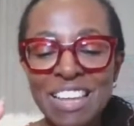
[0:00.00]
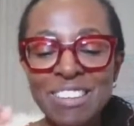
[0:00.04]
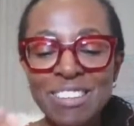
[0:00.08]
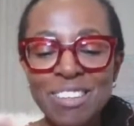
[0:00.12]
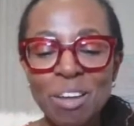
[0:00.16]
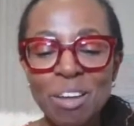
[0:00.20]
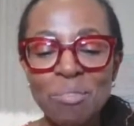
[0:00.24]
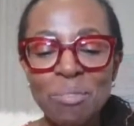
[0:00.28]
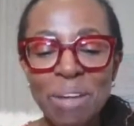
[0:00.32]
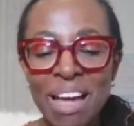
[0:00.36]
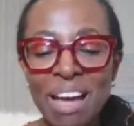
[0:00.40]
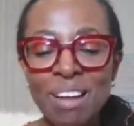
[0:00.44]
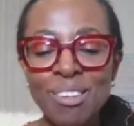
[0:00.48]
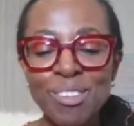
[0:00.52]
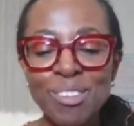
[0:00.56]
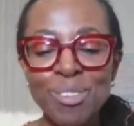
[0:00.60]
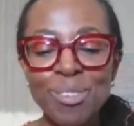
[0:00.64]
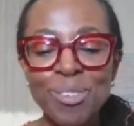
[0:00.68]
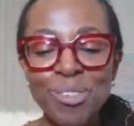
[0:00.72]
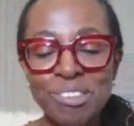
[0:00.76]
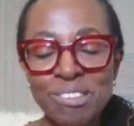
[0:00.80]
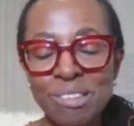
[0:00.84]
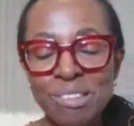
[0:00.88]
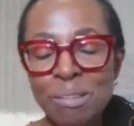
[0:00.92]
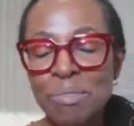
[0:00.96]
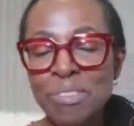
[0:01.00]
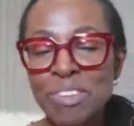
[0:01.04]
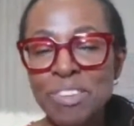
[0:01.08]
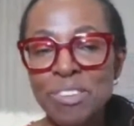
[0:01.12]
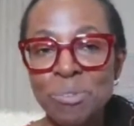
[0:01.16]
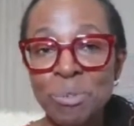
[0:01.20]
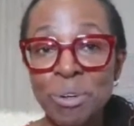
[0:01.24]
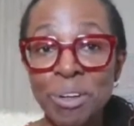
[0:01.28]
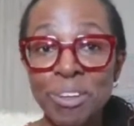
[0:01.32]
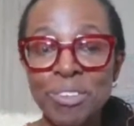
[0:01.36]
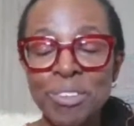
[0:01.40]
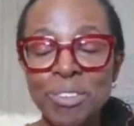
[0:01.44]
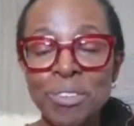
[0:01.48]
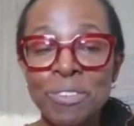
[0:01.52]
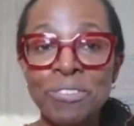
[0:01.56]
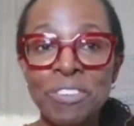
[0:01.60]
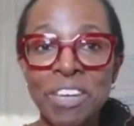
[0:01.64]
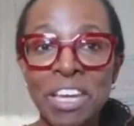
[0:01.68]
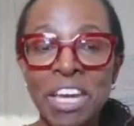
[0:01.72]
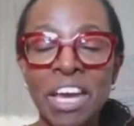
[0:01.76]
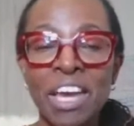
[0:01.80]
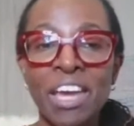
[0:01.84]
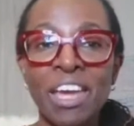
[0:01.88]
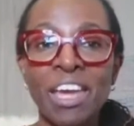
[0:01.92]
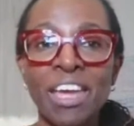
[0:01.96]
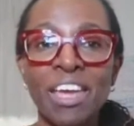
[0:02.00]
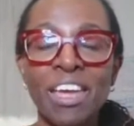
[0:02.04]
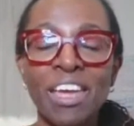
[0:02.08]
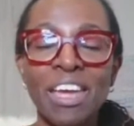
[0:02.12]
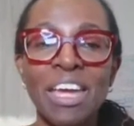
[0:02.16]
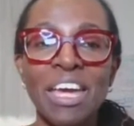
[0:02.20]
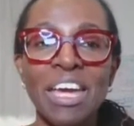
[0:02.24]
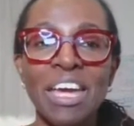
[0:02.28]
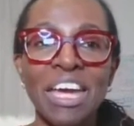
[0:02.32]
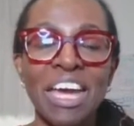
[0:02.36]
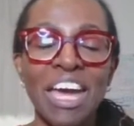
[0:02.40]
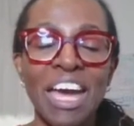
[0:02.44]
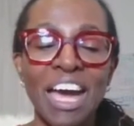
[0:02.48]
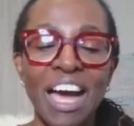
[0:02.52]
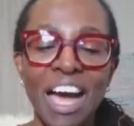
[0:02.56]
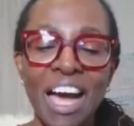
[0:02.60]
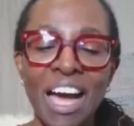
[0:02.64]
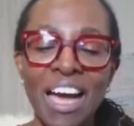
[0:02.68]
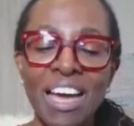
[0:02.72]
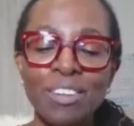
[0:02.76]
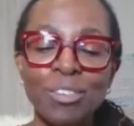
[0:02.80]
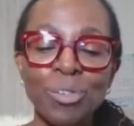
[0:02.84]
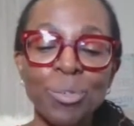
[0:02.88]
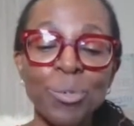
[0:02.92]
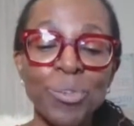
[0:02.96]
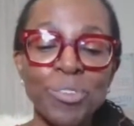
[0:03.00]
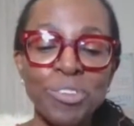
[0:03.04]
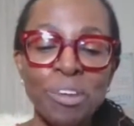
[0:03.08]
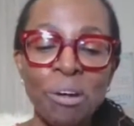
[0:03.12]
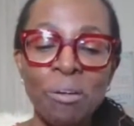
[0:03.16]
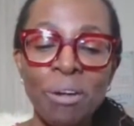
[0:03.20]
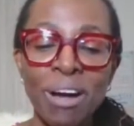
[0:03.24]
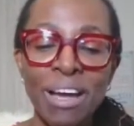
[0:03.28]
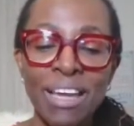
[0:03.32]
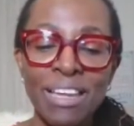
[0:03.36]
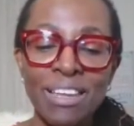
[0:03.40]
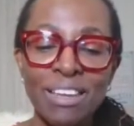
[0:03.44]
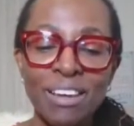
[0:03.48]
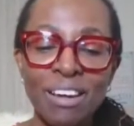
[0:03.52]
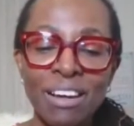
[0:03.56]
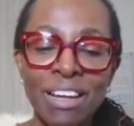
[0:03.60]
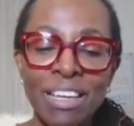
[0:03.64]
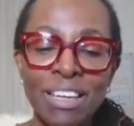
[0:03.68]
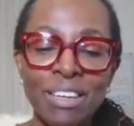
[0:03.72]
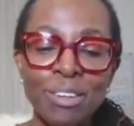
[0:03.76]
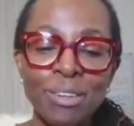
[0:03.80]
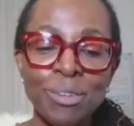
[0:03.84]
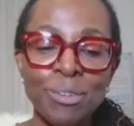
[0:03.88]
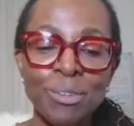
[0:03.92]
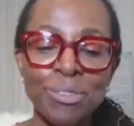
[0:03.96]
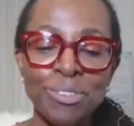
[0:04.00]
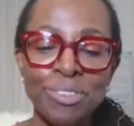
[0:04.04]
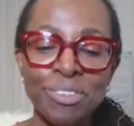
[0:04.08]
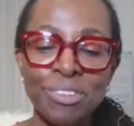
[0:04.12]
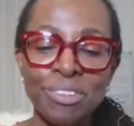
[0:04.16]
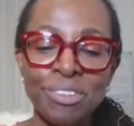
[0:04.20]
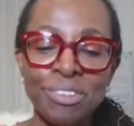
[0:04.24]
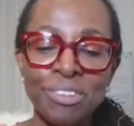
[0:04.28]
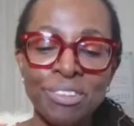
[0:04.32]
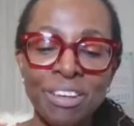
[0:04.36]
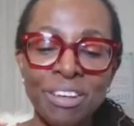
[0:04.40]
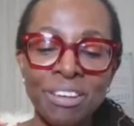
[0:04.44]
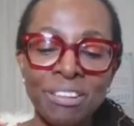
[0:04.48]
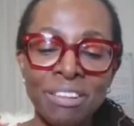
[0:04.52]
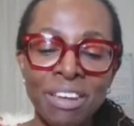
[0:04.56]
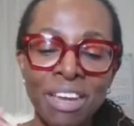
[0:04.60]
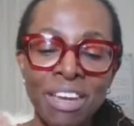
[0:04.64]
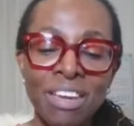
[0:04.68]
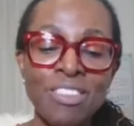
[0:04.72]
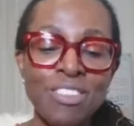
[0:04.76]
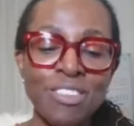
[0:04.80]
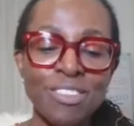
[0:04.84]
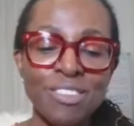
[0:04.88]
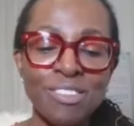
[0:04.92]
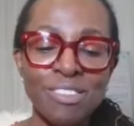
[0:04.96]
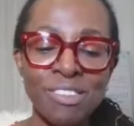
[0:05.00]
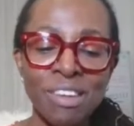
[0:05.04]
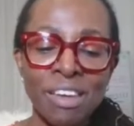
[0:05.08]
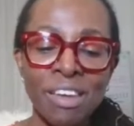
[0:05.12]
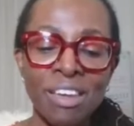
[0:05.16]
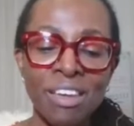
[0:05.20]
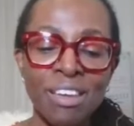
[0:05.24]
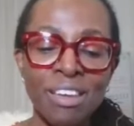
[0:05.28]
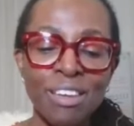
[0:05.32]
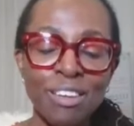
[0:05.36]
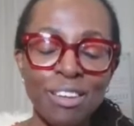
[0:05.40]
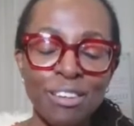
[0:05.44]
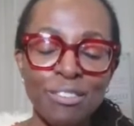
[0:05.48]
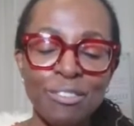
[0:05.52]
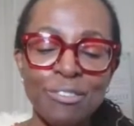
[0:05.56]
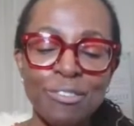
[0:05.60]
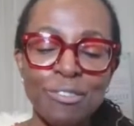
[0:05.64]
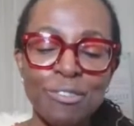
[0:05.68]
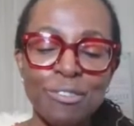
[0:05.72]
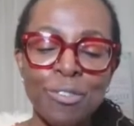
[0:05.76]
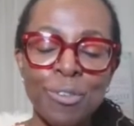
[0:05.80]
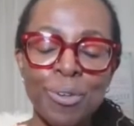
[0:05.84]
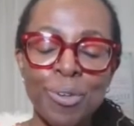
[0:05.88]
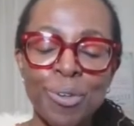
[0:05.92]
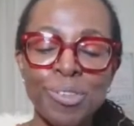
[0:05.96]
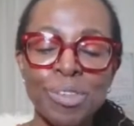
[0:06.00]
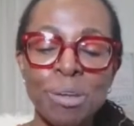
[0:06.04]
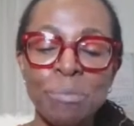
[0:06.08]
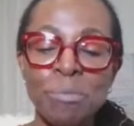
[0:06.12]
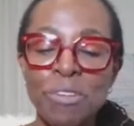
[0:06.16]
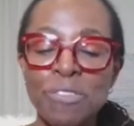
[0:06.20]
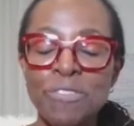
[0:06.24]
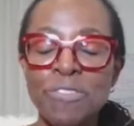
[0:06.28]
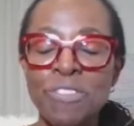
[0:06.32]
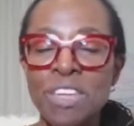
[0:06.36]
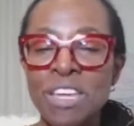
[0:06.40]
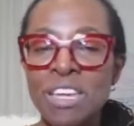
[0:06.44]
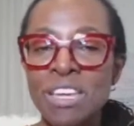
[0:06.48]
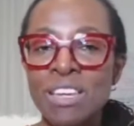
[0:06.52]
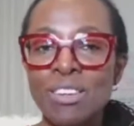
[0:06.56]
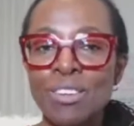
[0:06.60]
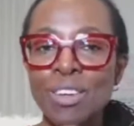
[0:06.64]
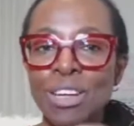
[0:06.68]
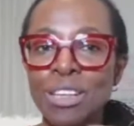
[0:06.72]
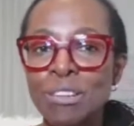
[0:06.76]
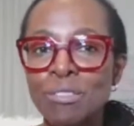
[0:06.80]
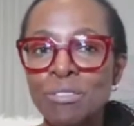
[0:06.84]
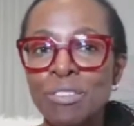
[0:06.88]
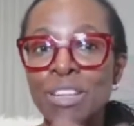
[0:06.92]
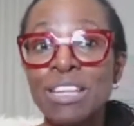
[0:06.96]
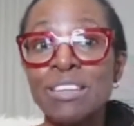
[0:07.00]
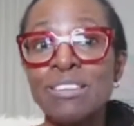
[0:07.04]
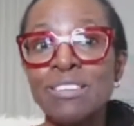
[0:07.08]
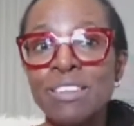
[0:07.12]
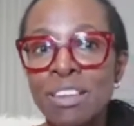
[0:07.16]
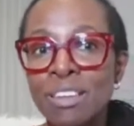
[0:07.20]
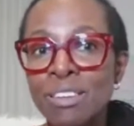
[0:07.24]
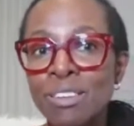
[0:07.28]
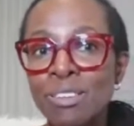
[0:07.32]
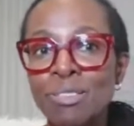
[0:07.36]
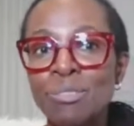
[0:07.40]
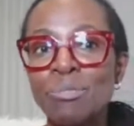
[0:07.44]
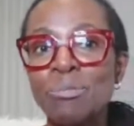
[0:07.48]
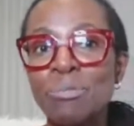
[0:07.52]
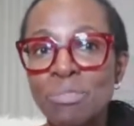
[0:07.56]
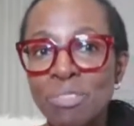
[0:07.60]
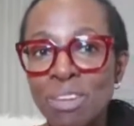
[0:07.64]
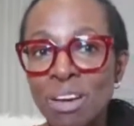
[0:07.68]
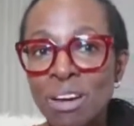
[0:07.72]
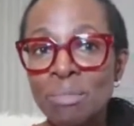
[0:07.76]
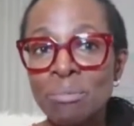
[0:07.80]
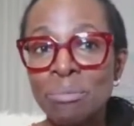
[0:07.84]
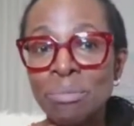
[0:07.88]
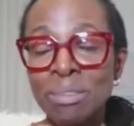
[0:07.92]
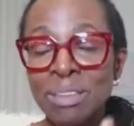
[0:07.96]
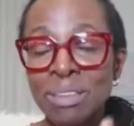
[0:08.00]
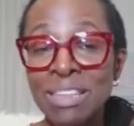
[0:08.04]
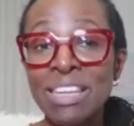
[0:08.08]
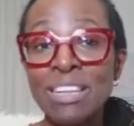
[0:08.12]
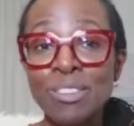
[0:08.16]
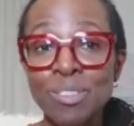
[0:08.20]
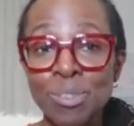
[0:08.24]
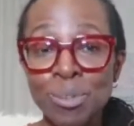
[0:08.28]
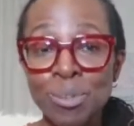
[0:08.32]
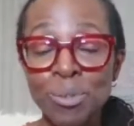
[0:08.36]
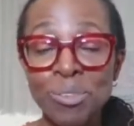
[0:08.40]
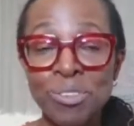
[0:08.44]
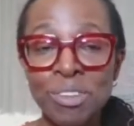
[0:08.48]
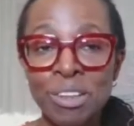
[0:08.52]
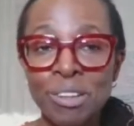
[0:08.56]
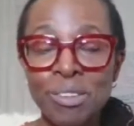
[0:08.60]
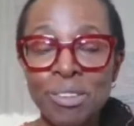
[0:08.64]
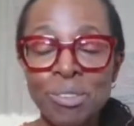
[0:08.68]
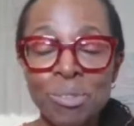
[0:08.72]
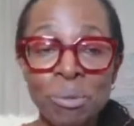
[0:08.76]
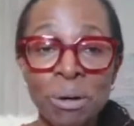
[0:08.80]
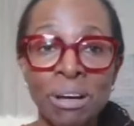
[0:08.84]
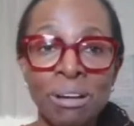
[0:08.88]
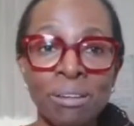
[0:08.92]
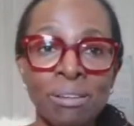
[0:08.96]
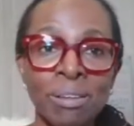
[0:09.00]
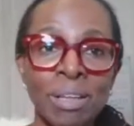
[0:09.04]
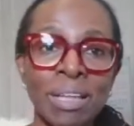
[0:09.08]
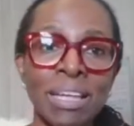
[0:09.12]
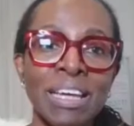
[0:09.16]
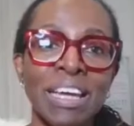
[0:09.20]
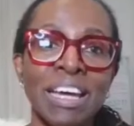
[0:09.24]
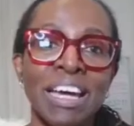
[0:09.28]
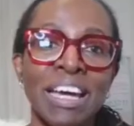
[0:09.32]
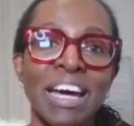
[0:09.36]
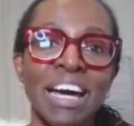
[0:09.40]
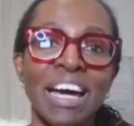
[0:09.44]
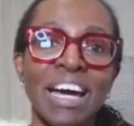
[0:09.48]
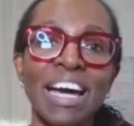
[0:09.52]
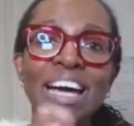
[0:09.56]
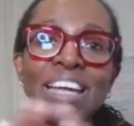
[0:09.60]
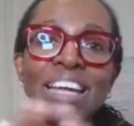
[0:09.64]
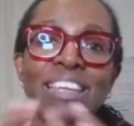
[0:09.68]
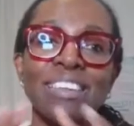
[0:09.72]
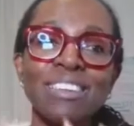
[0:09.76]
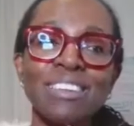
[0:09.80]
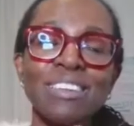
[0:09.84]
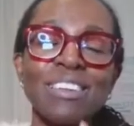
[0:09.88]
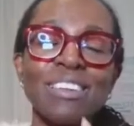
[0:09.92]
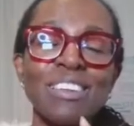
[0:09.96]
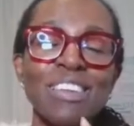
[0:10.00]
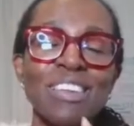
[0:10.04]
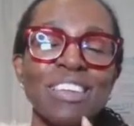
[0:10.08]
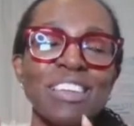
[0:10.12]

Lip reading: ended up outsourcing some of this work to a VA. And also I used an agency for some of the kind of LinkedIn lead sourcing as well. And